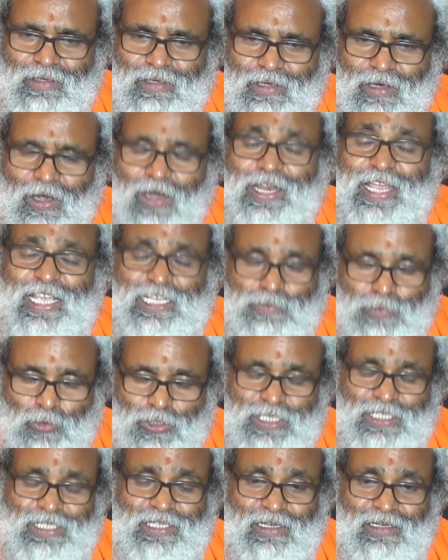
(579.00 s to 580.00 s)
or
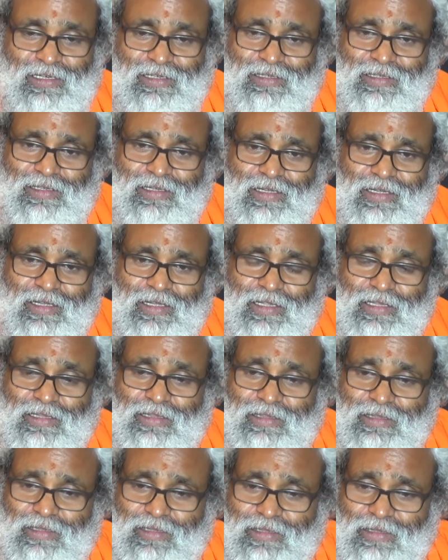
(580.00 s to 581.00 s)
exposition,
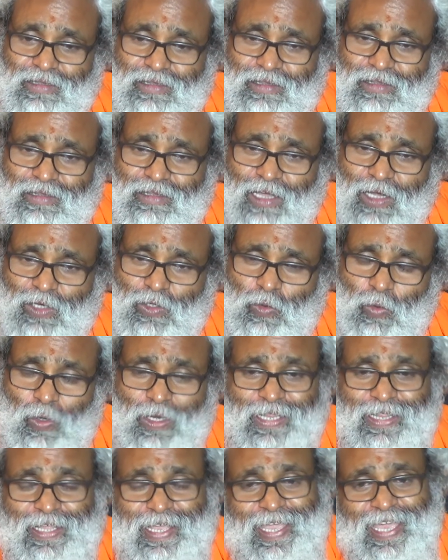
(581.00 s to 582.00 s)
not
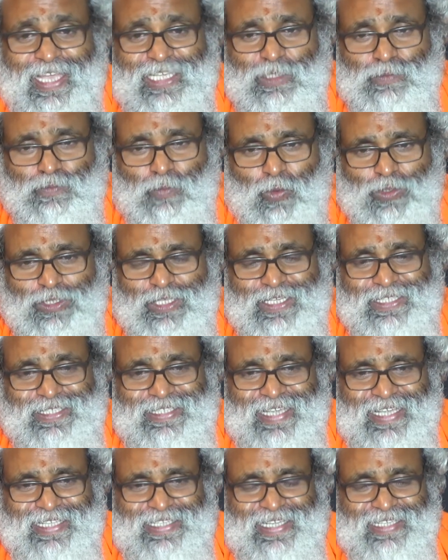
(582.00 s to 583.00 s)
only the exposure
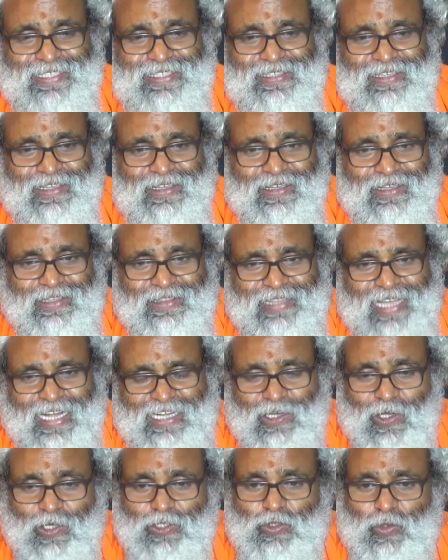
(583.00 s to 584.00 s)
changes,
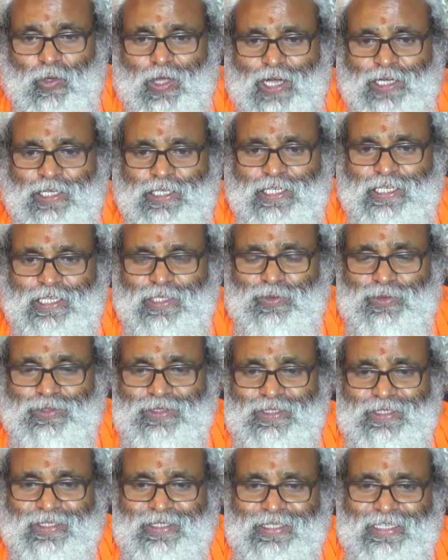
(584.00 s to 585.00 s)
that also continues.
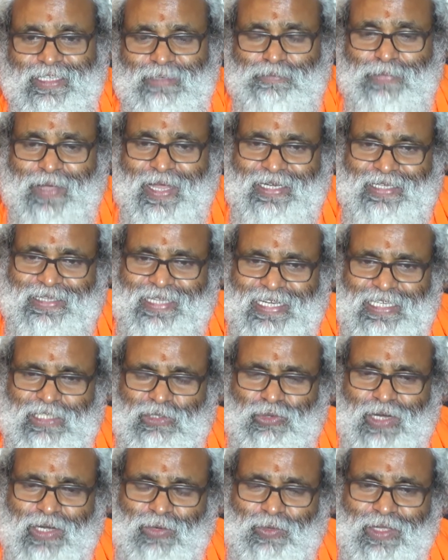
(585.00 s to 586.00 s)
In fact, that is
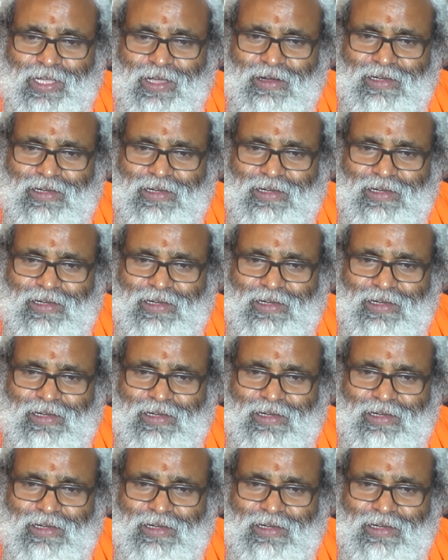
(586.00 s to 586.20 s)
what we call